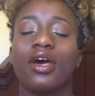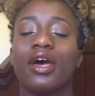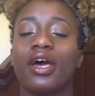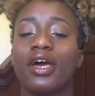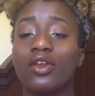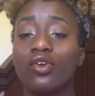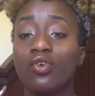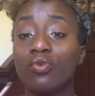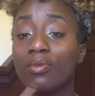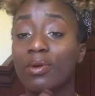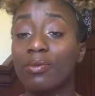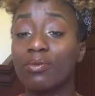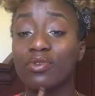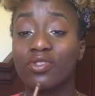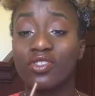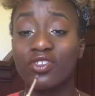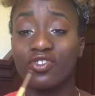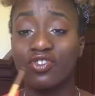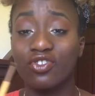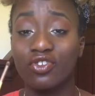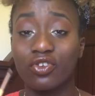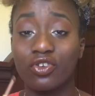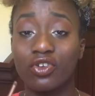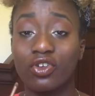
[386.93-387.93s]
I don't remember what
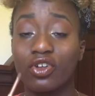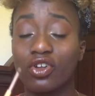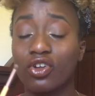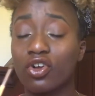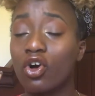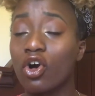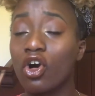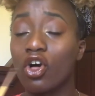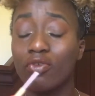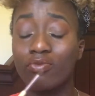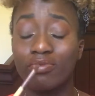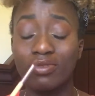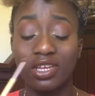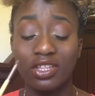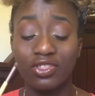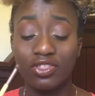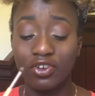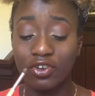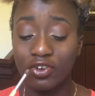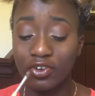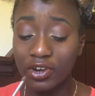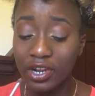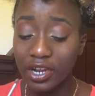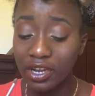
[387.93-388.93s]
this is called, like
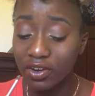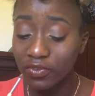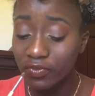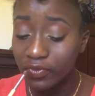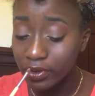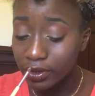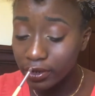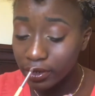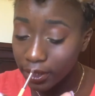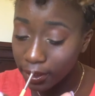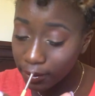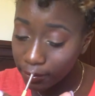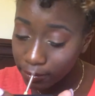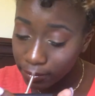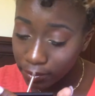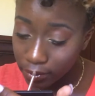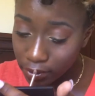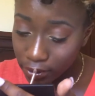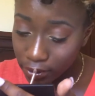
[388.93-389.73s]
the crown of your lip.